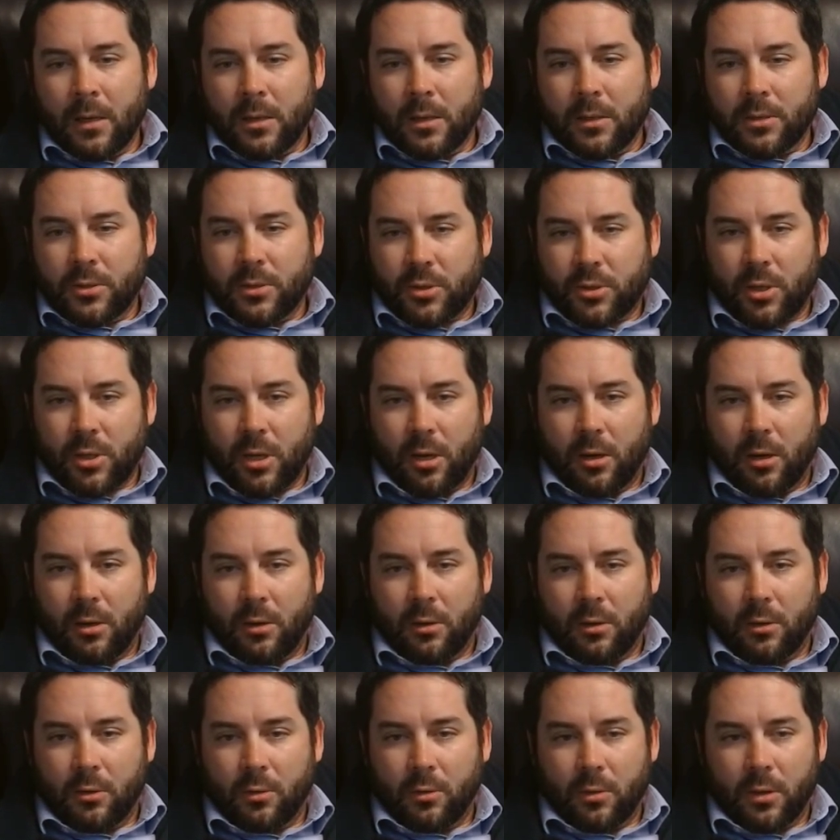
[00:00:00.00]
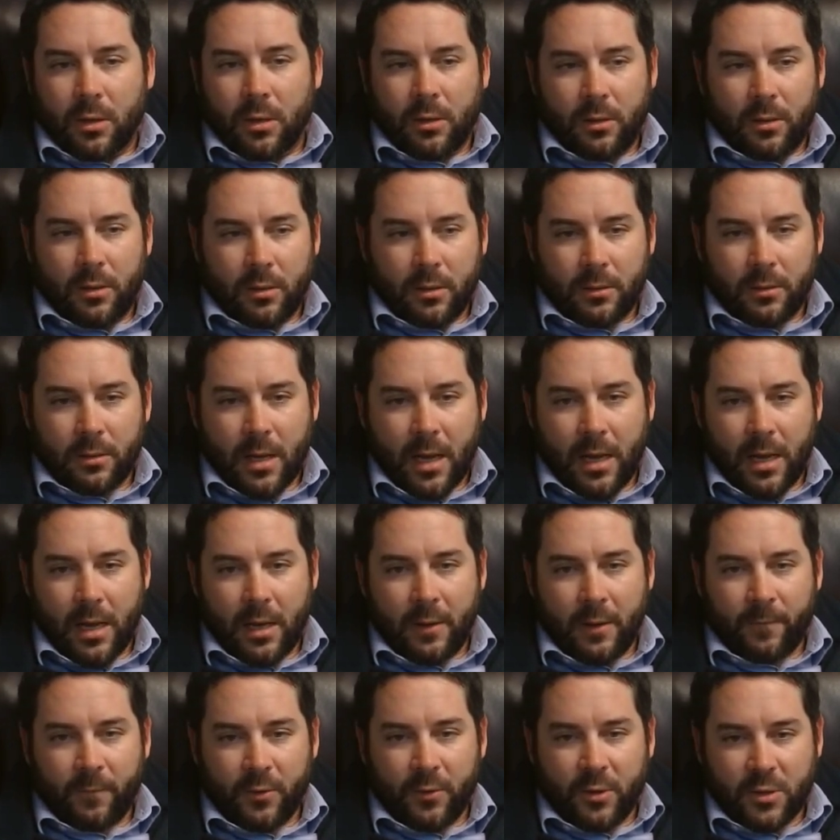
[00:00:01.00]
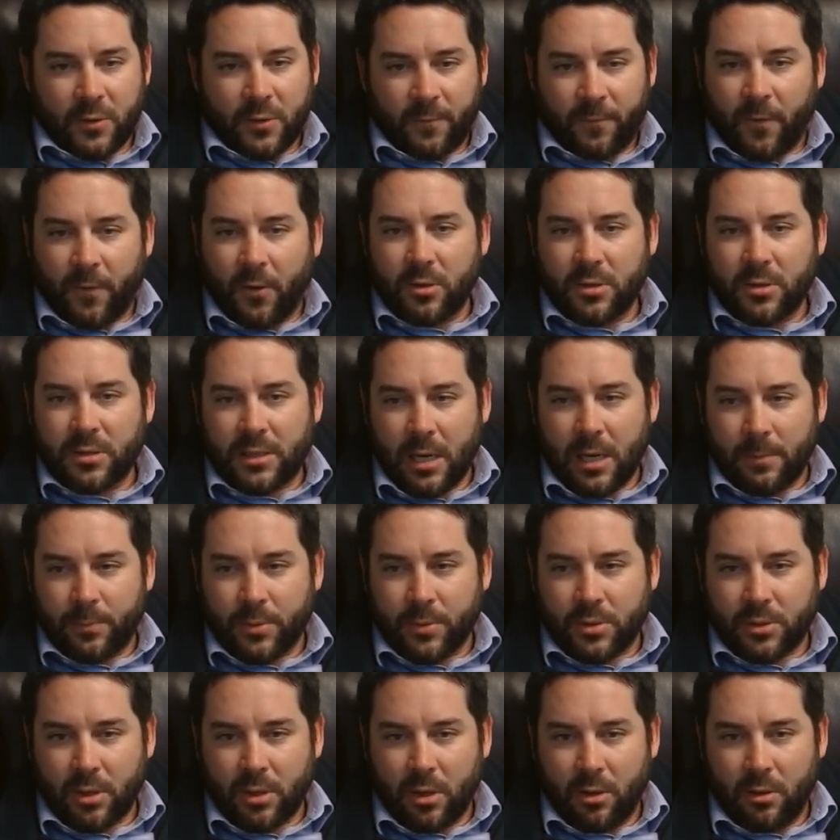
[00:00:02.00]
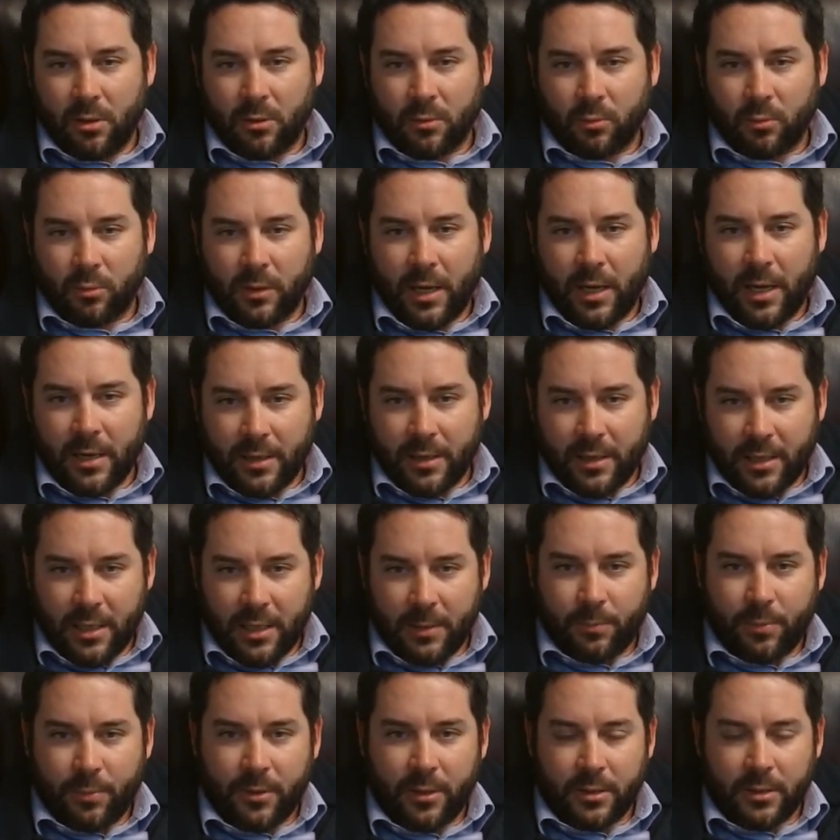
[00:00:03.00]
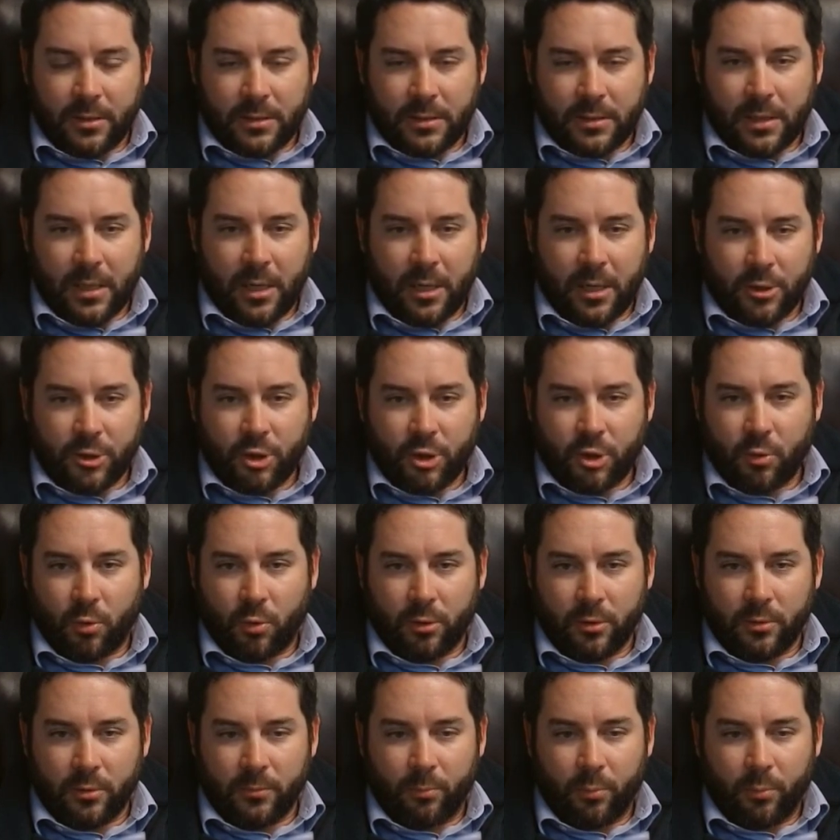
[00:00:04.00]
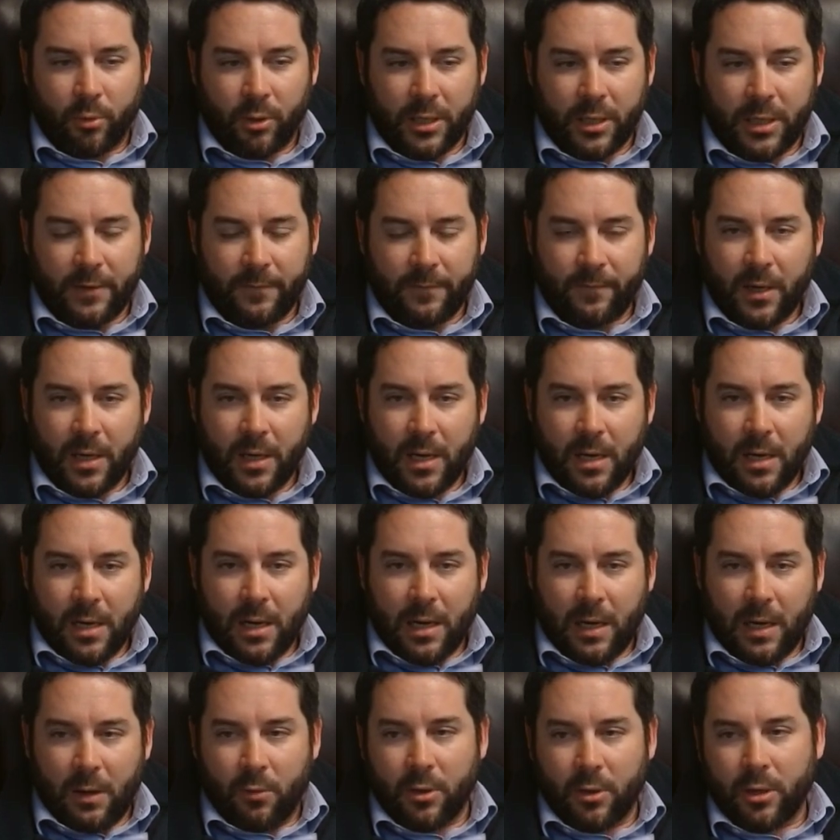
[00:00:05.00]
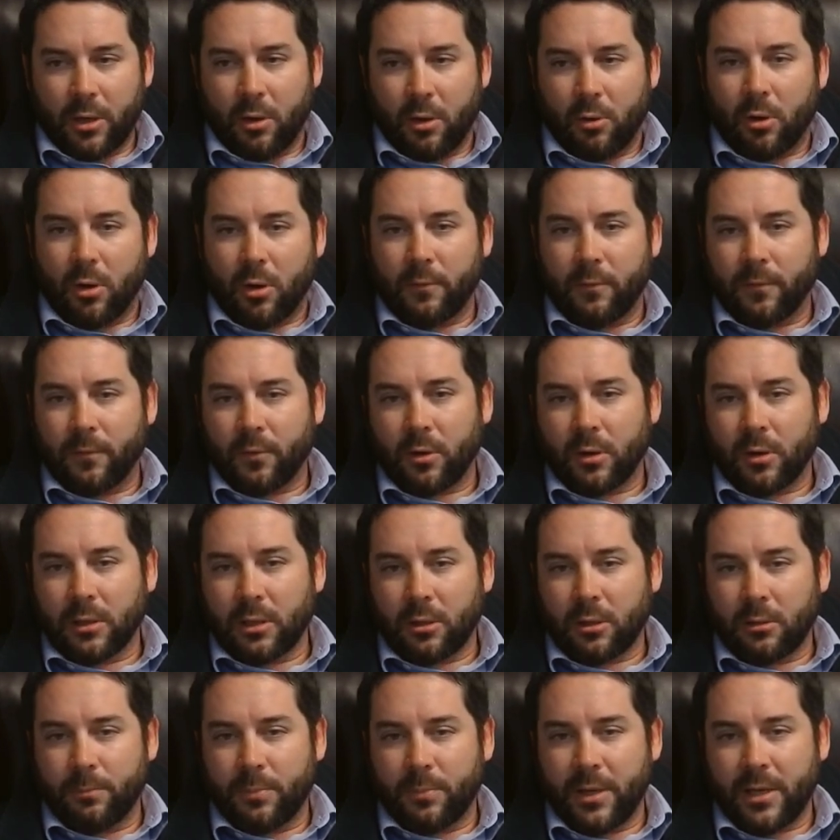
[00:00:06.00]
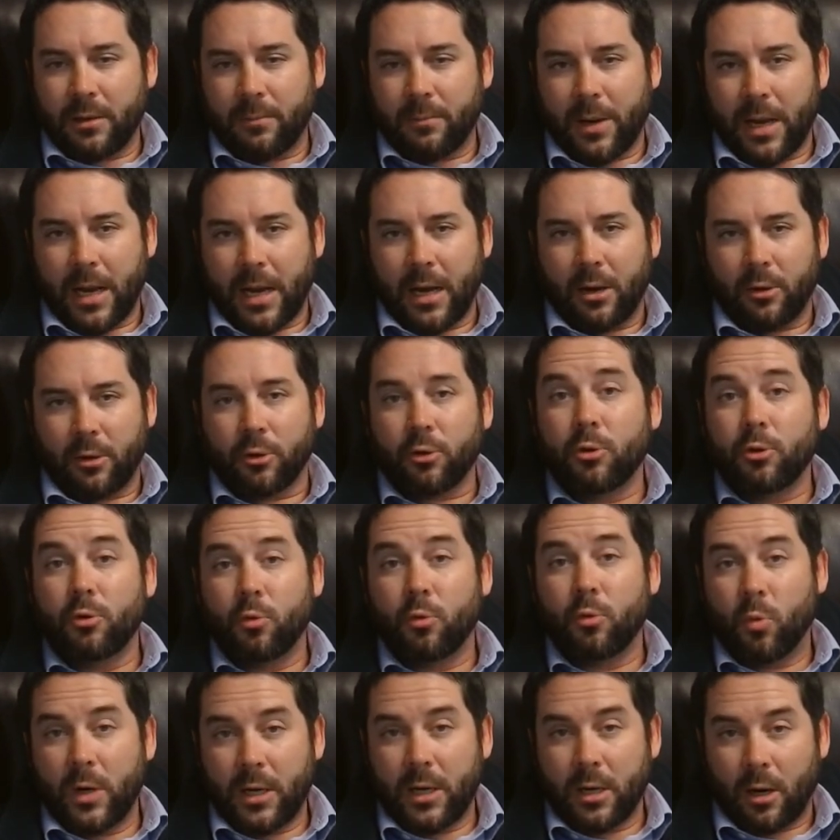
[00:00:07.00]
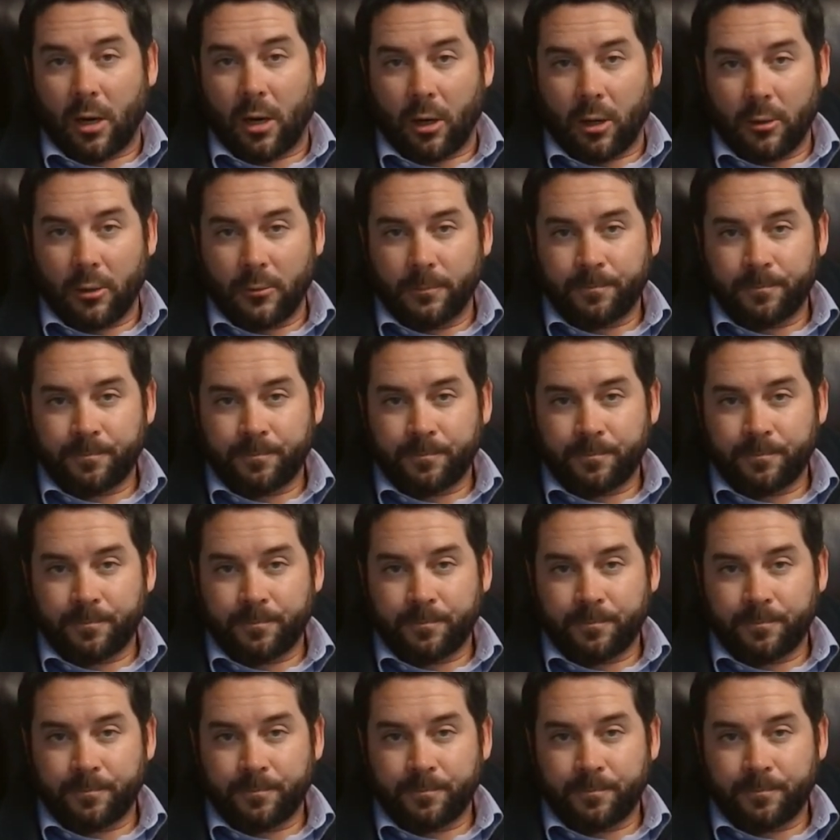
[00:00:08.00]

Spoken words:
So for this first episode, we'll kind of keep it short and brief. I want to go over a little bit about who we are